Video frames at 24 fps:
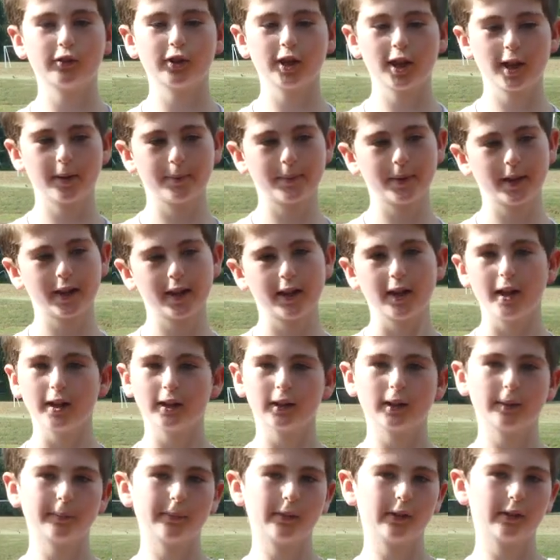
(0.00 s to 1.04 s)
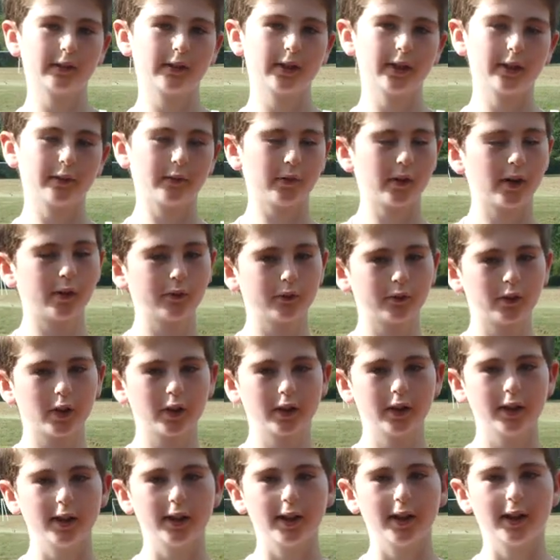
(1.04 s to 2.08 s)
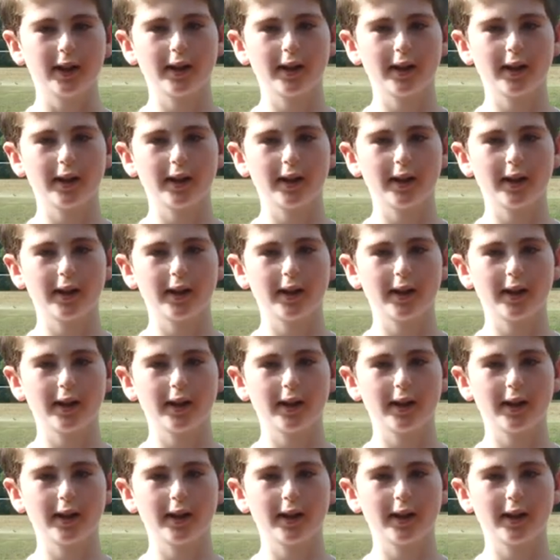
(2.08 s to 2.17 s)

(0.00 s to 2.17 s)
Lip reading: GB Community Fun Run